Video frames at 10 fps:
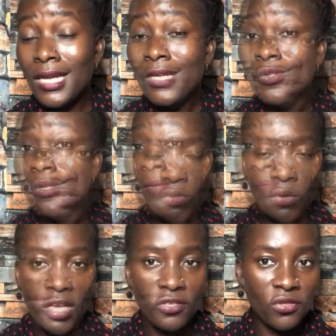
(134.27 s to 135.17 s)
So the
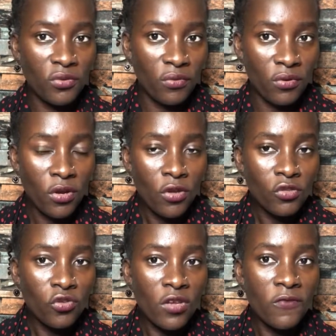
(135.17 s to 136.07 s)
best get 0.
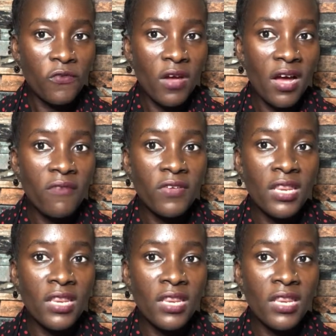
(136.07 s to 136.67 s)
So if you're having